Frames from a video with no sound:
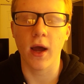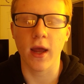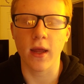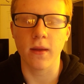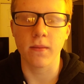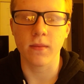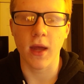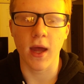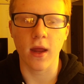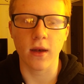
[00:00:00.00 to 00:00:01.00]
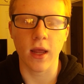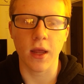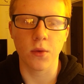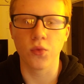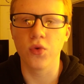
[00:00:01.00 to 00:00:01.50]
I'm at
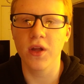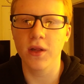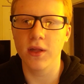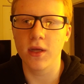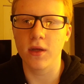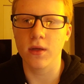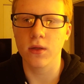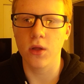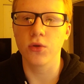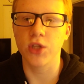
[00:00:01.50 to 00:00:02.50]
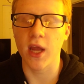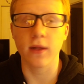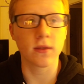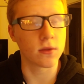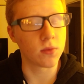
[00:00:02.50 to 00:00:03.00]
a really low
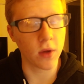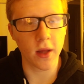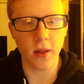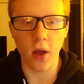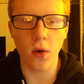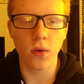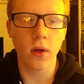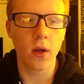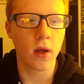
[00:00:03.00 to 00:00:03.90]
chance. It's really low.